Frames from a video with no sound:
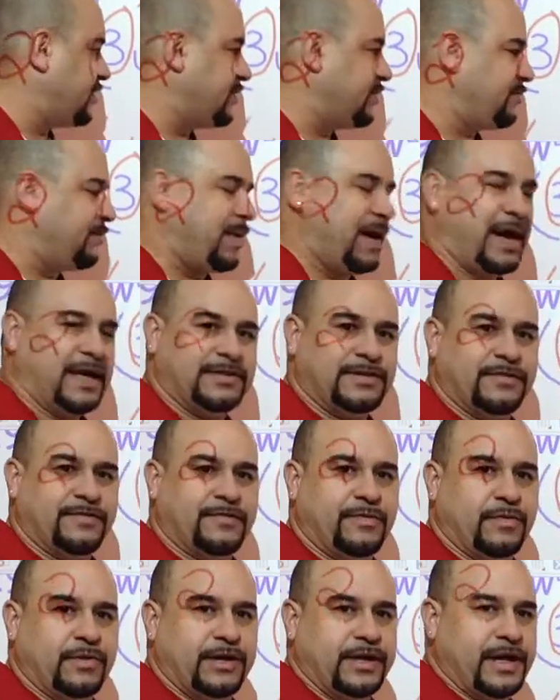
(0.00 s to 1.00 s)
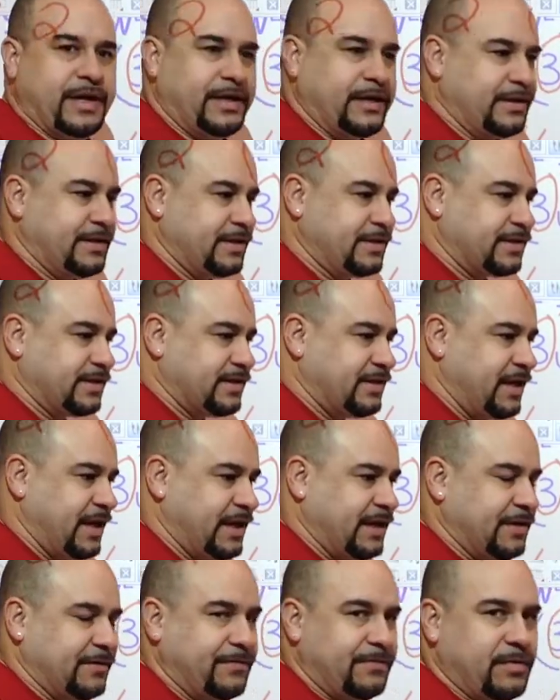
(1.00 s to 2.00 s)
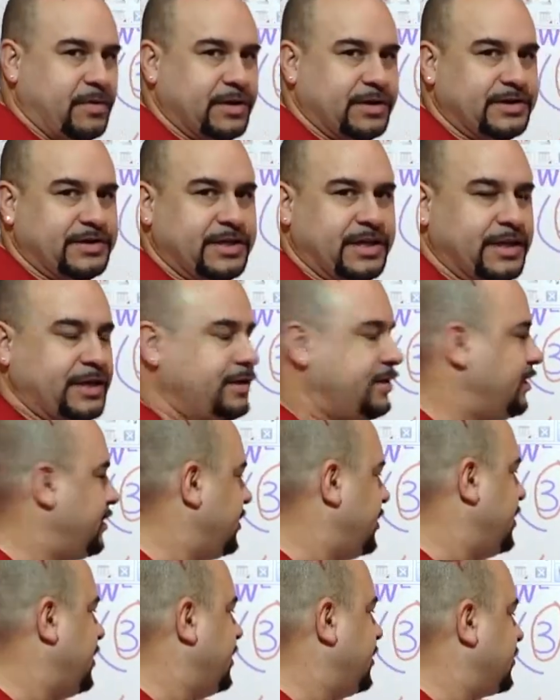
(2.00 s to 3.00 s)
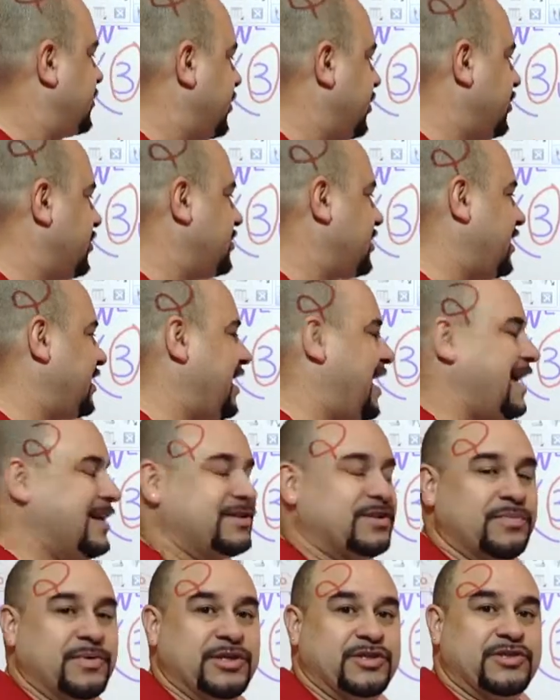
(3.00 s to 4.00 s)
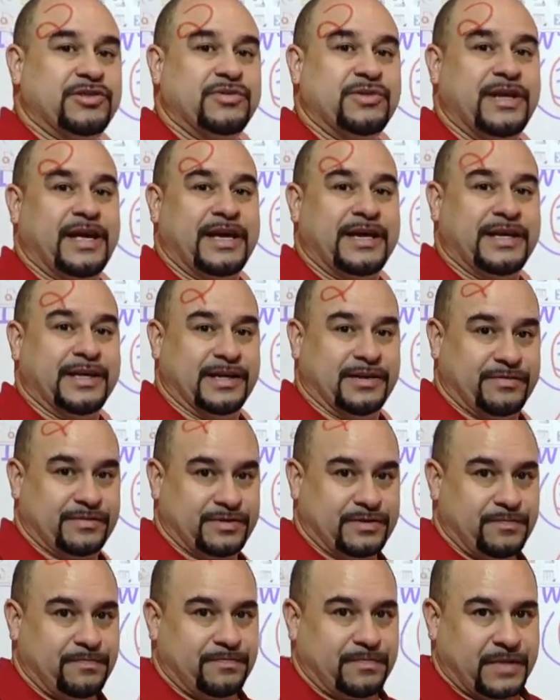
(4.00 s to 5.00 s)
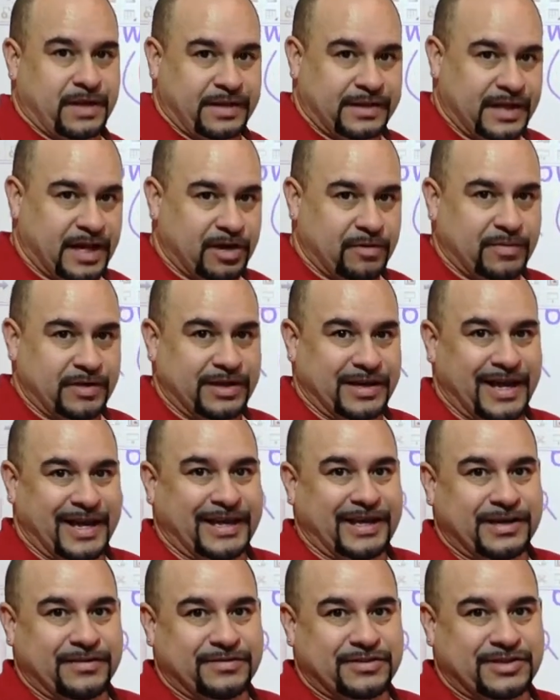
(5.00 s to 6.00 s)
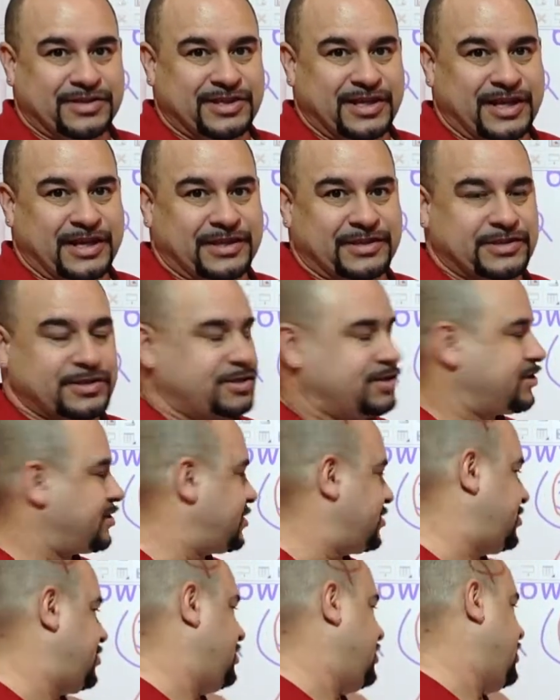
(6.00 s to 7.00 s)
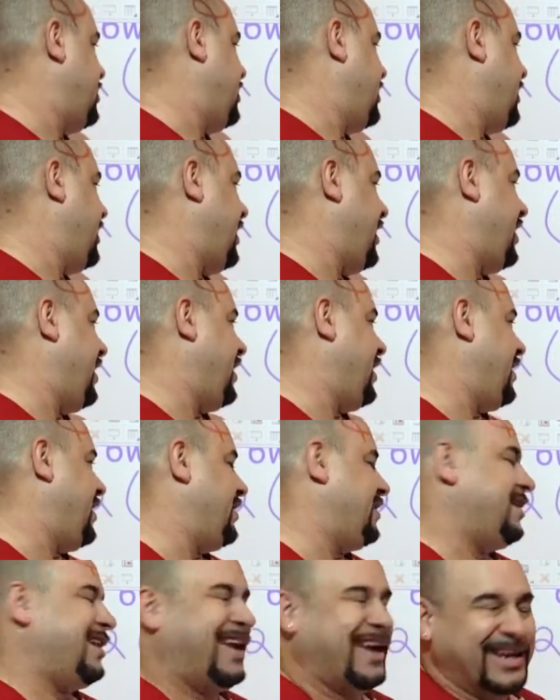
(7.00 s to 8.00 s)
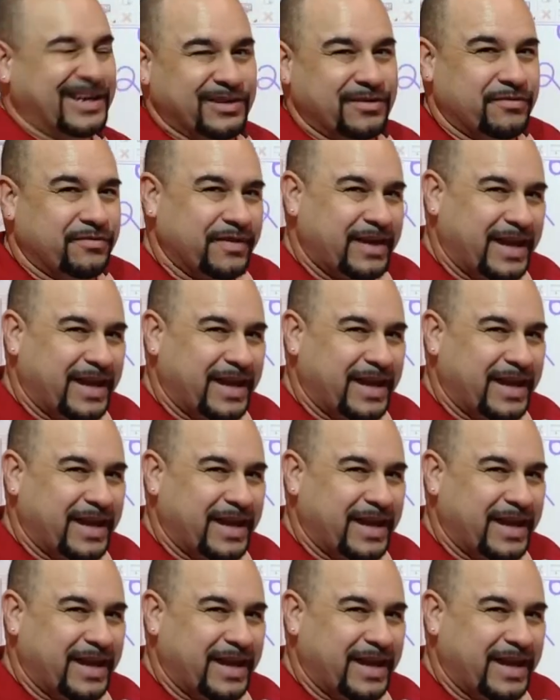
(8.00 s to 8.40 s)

is positive 48, this is negative 14, so it looks like it has to be 2 negatives. That'll be negative 6 and negative